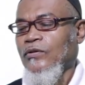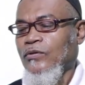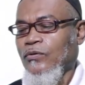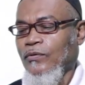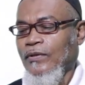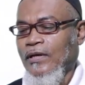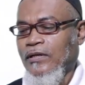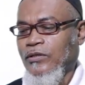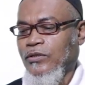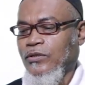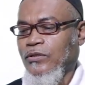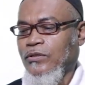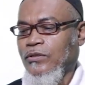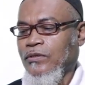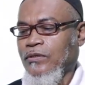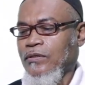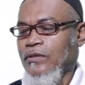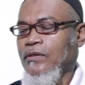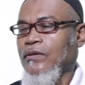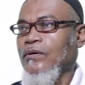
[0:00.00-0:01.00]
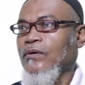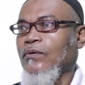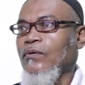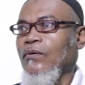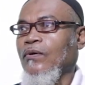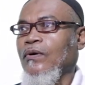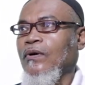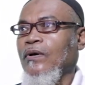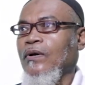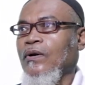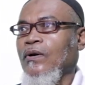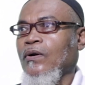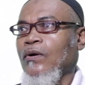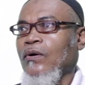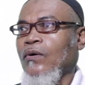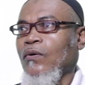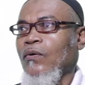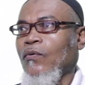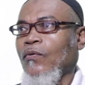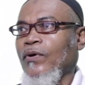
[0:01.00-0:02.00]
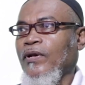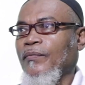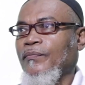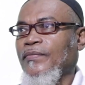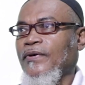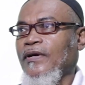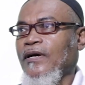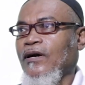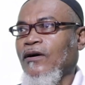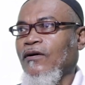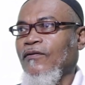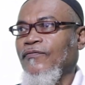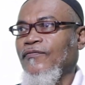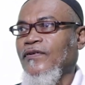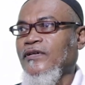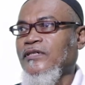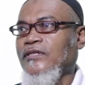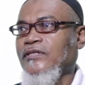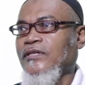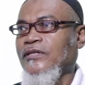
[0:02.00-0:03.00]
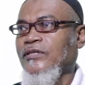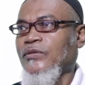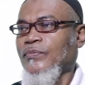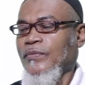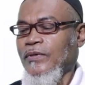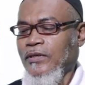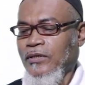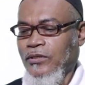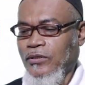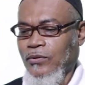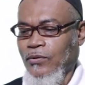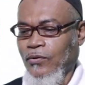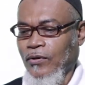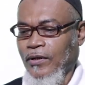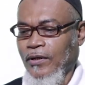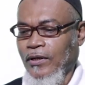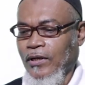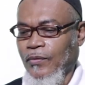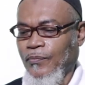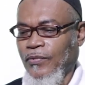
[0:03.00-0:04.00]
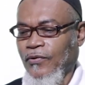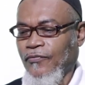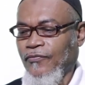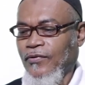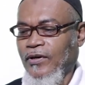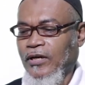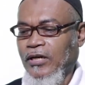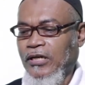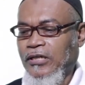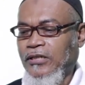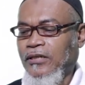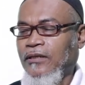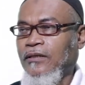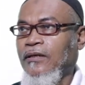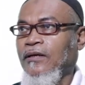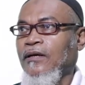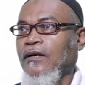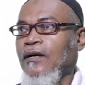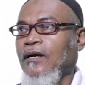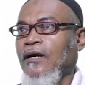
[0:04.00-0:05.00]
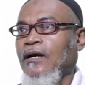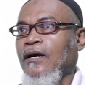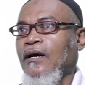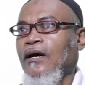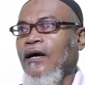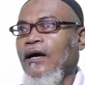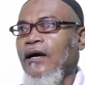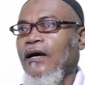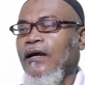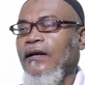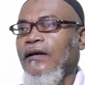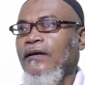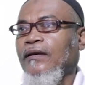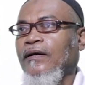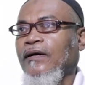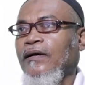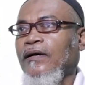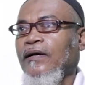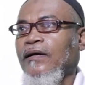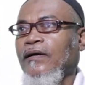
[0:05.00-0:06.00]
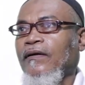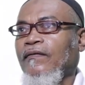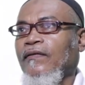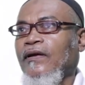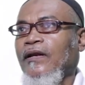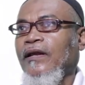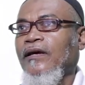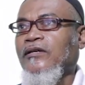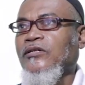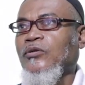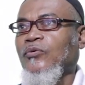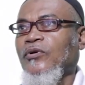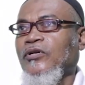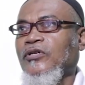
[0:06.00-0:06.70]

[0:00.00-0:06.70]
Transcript: So that will be our first statement, calling up a function. And uh, the next